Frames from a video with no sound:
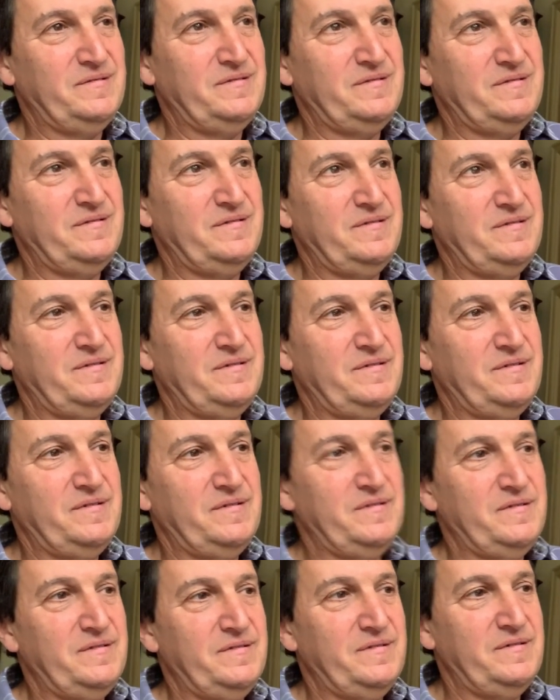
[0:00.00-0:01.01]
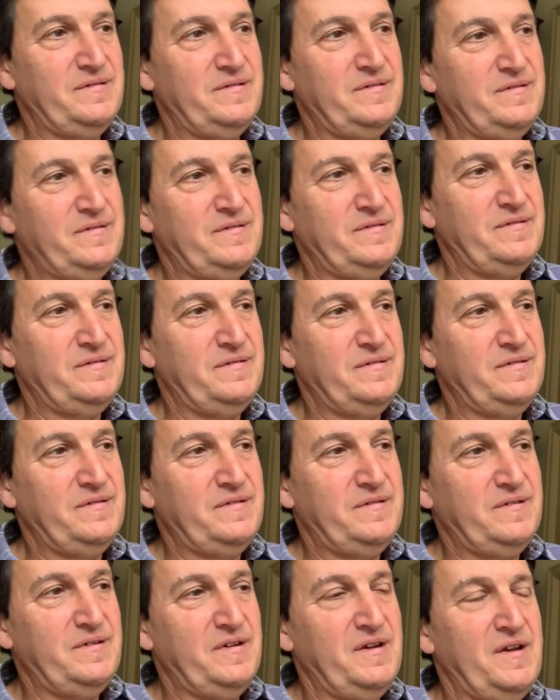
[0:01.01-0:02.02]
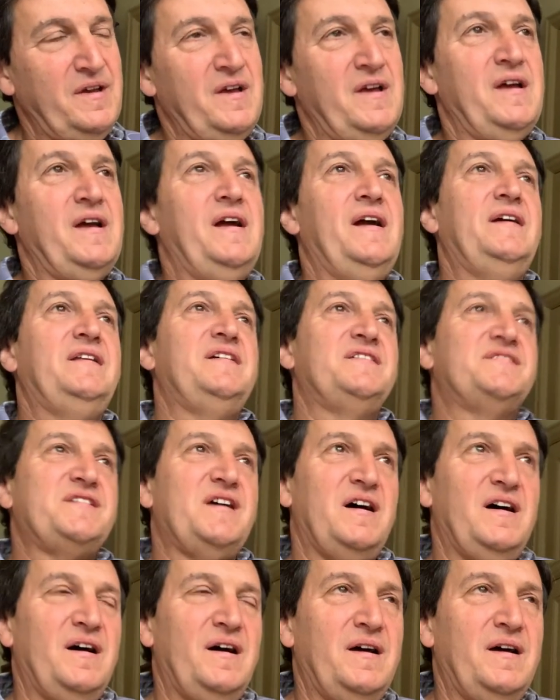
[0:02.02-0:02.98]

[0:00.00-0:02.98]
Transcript: about money, isn't it? It is.